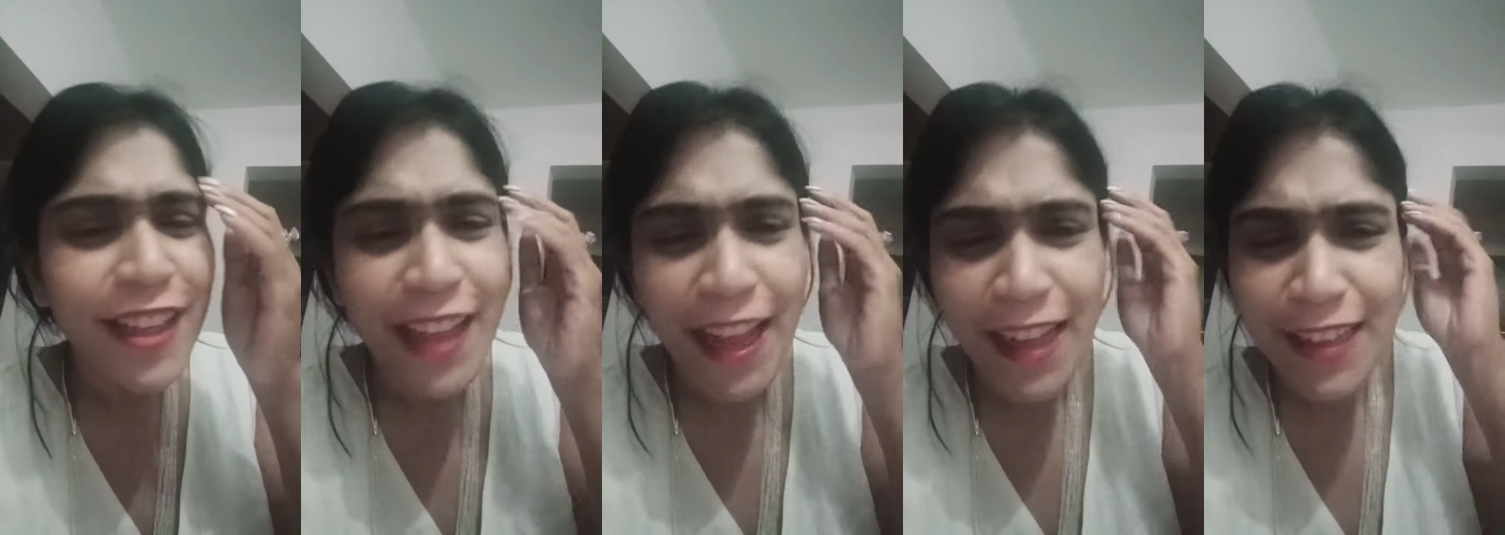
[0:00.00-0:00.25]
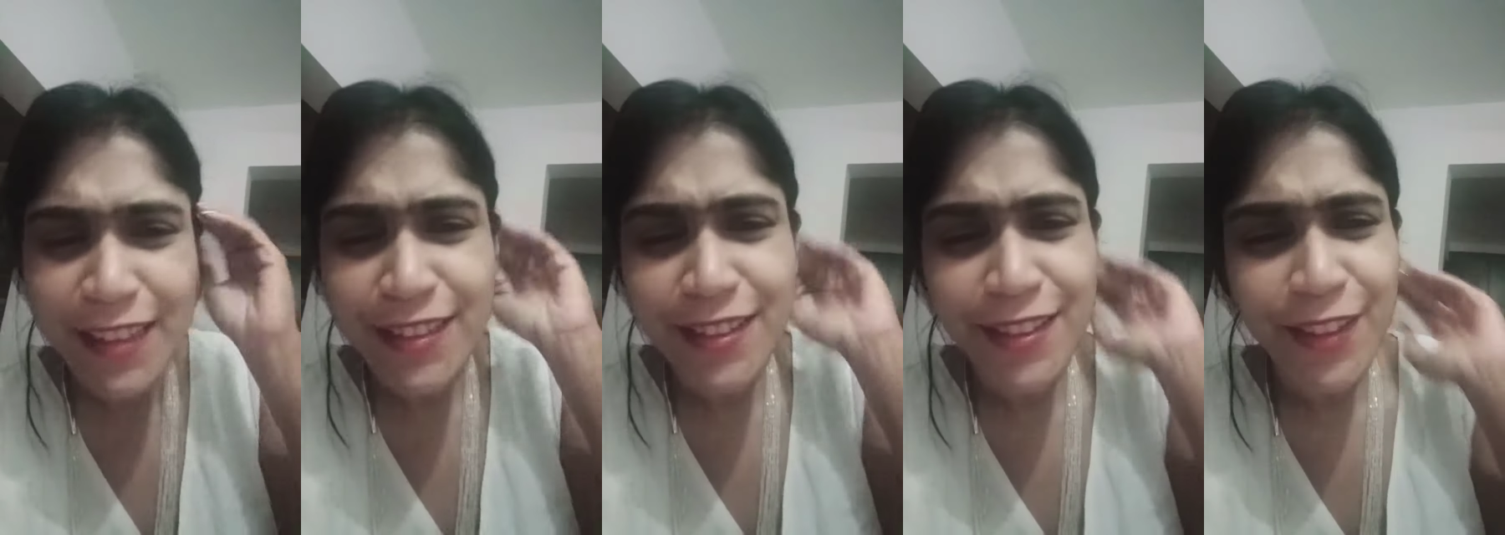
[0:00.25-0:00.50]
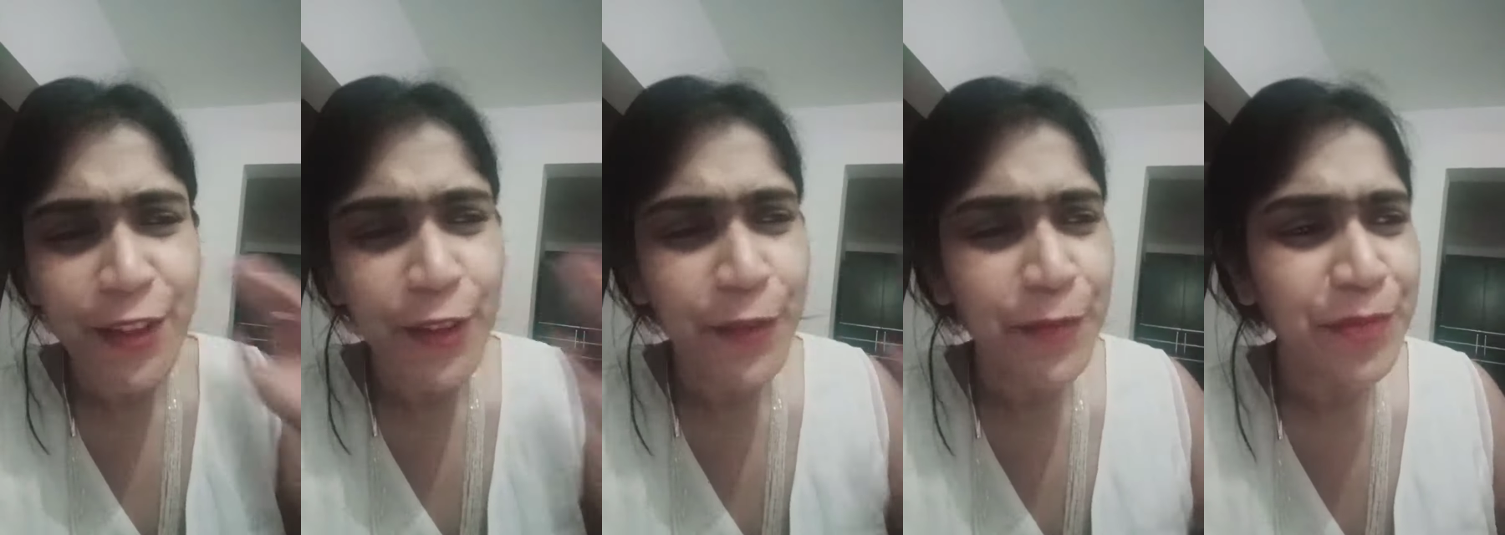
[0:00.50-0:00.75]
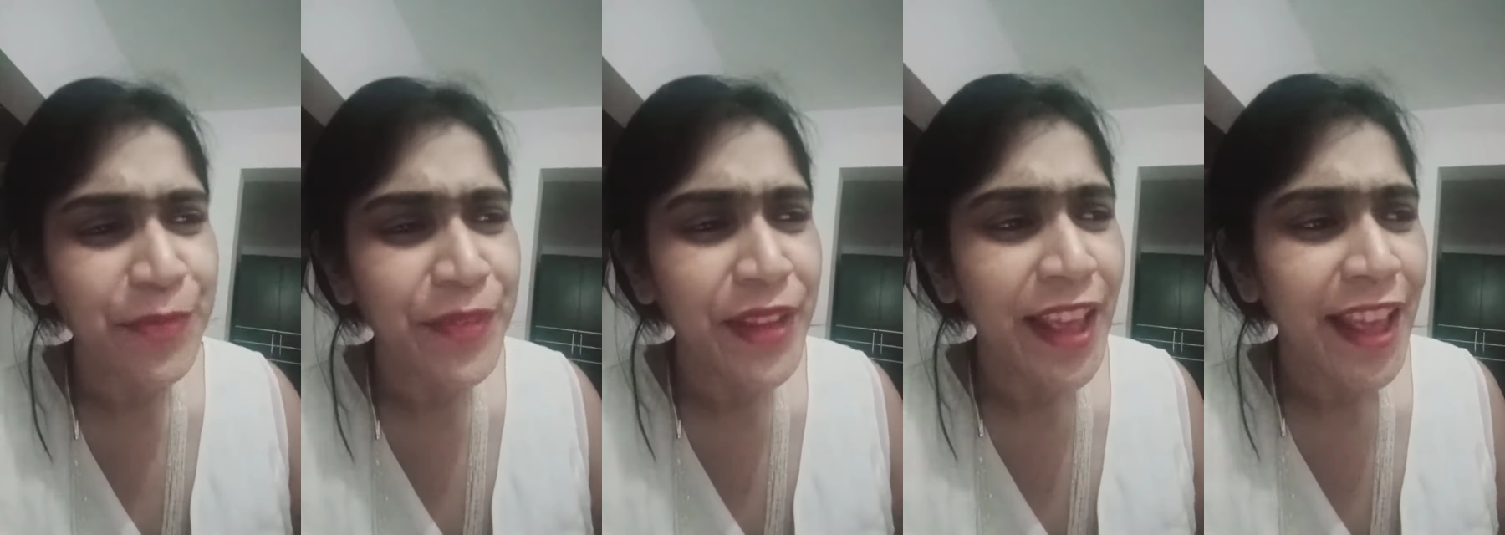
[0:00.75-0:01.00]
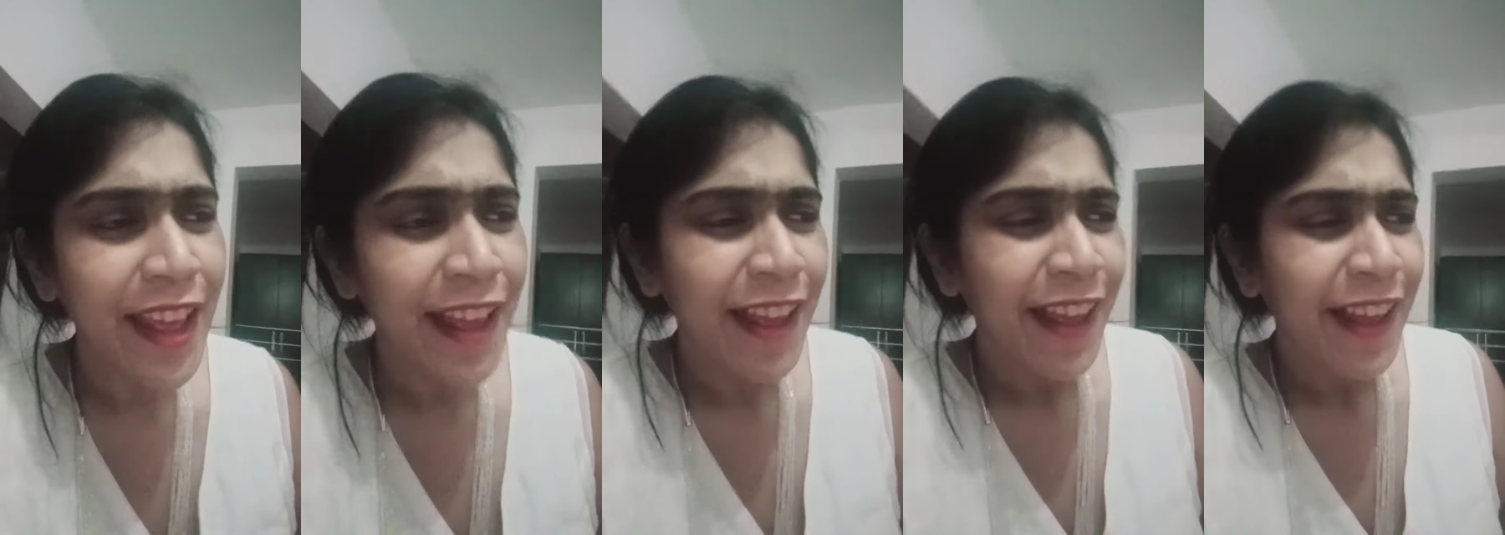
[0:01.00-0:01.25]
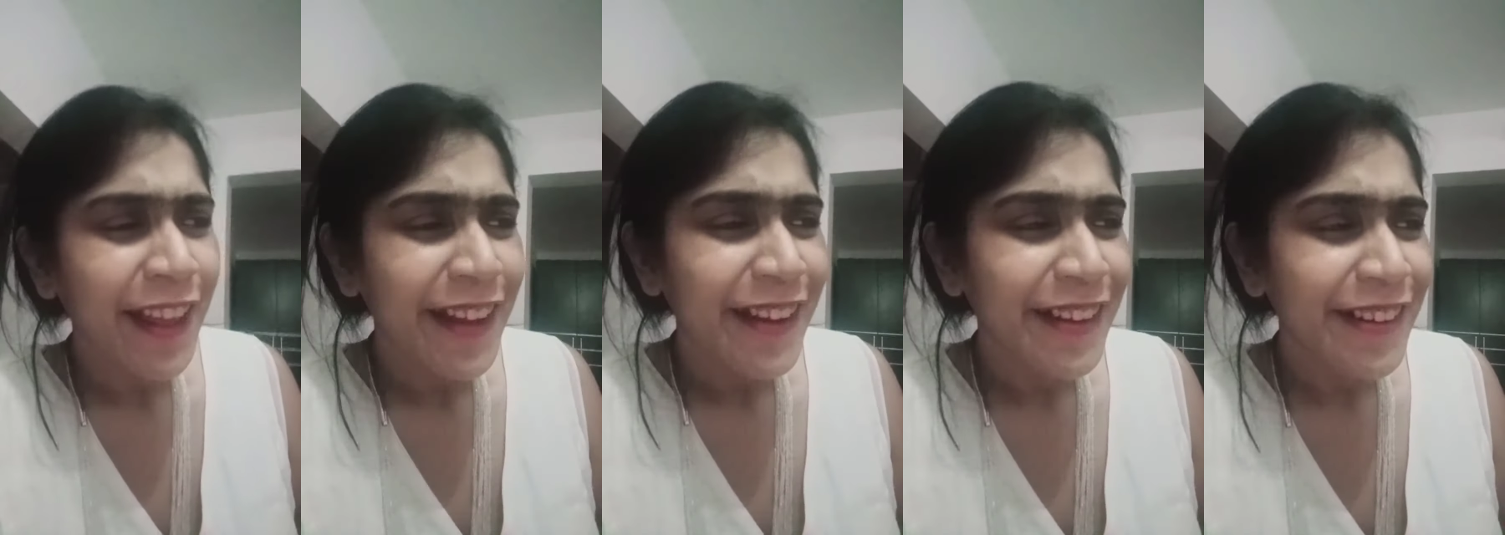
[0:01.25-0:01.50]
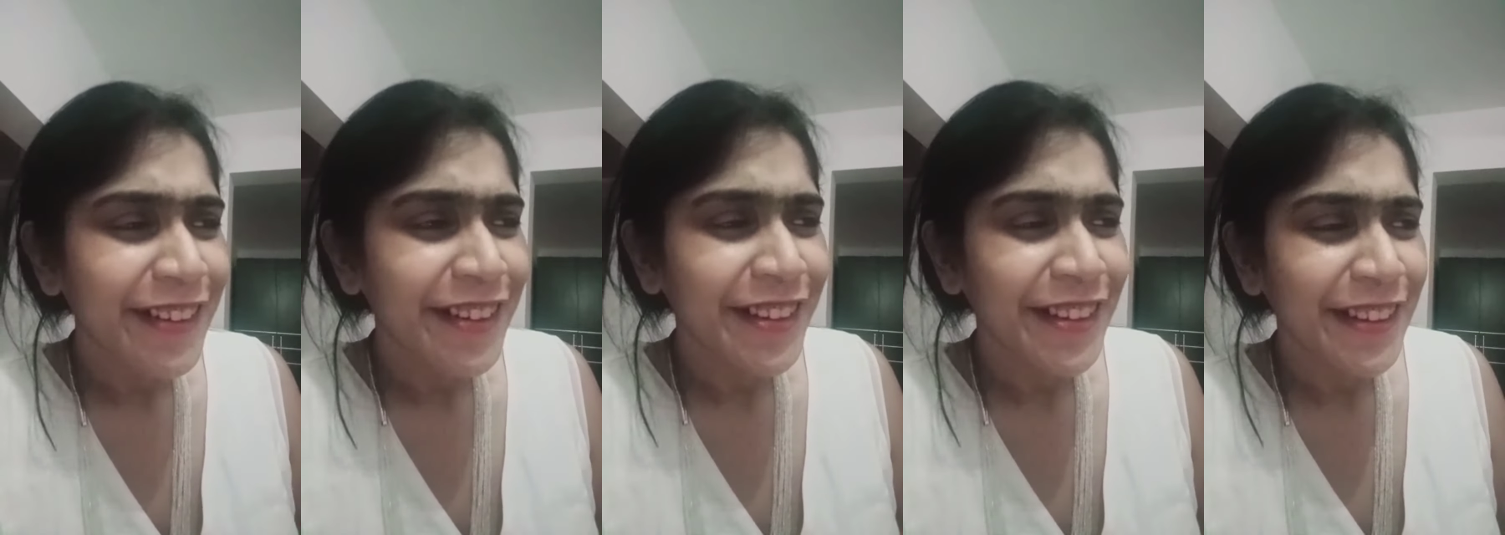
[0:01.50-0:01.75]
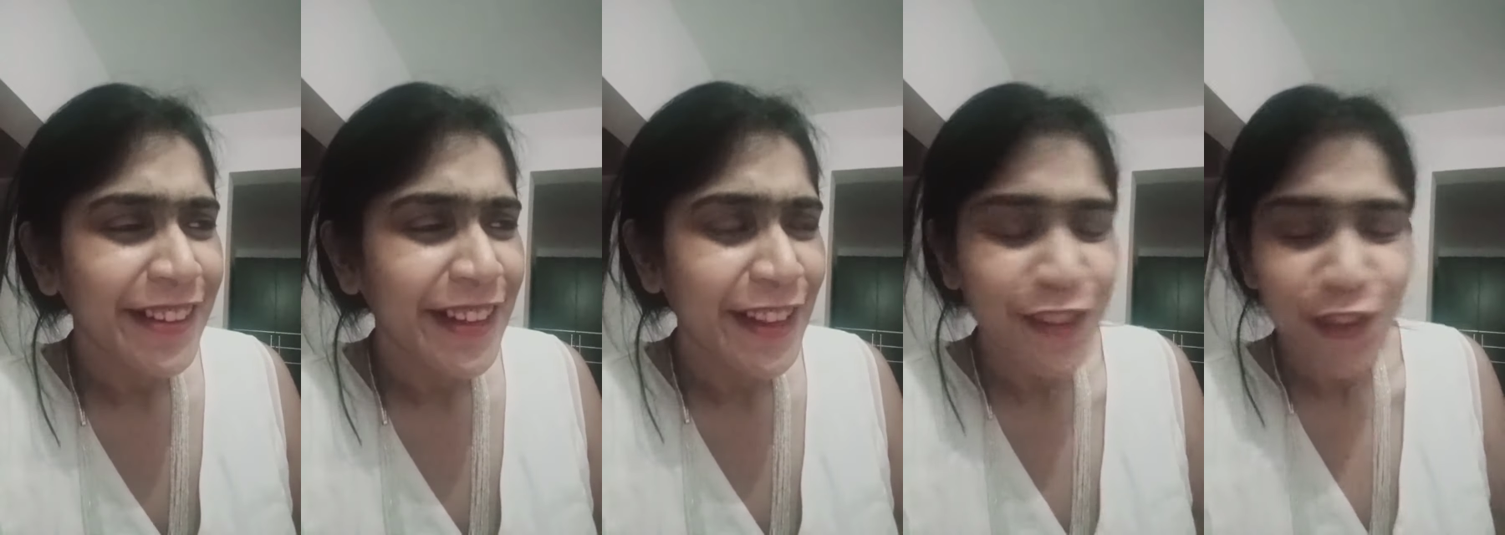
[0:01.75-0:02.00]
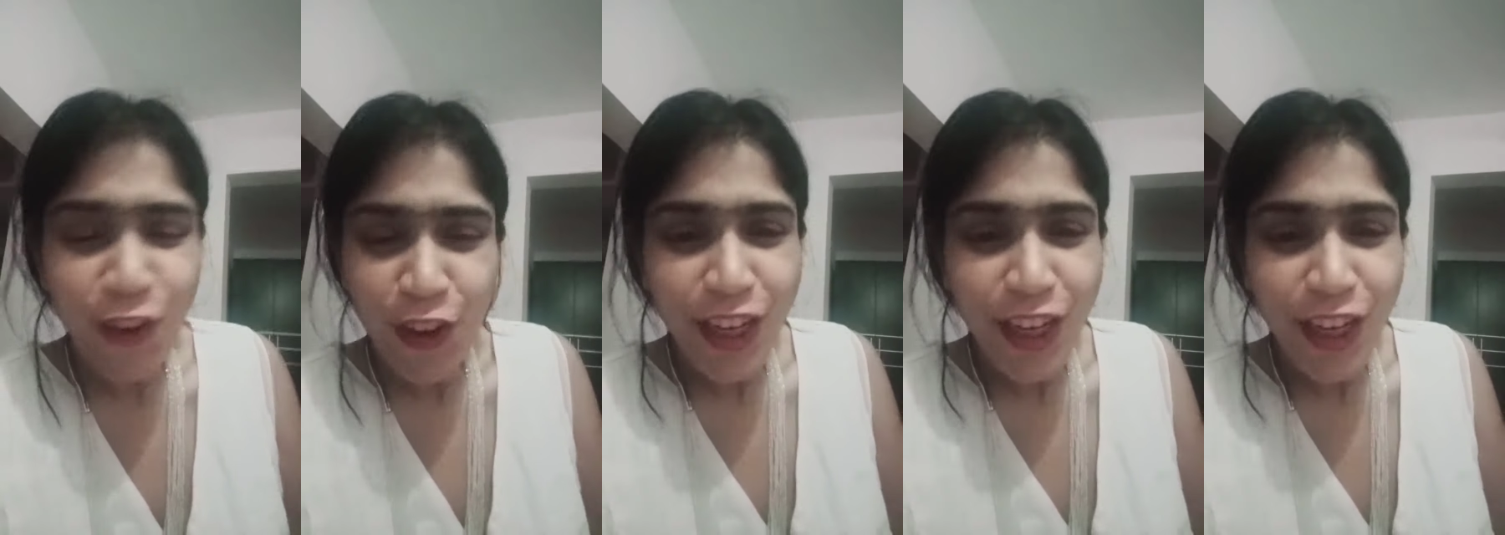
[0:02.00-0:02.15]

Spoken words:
That's